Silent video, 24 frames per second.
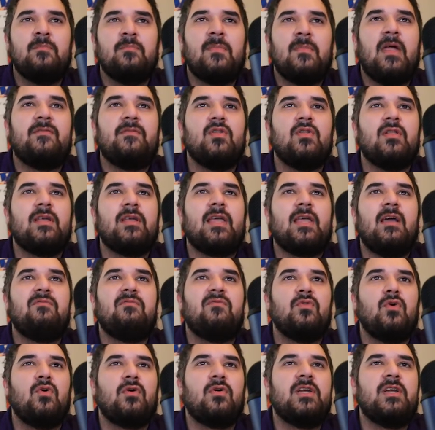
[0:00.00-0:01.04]
And if you look at
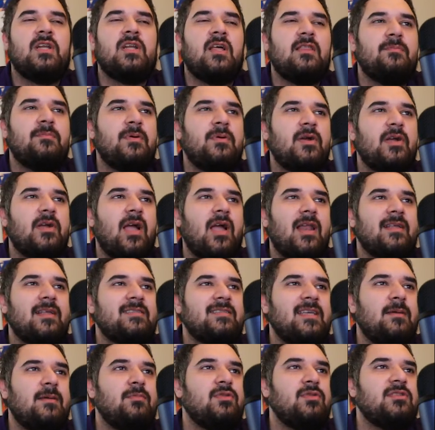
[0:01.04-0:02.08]
fluorine on the periodic
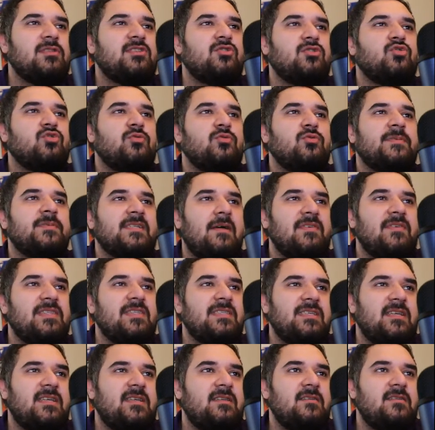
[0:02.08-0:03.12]
table, it's group
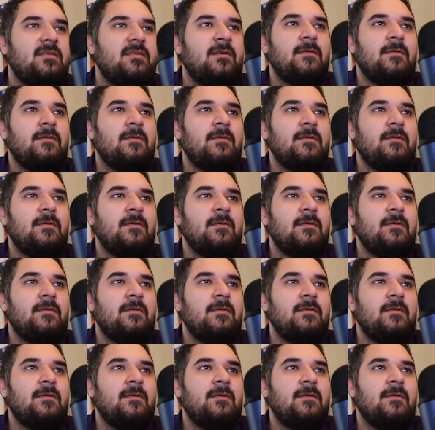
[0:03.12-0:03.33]
17.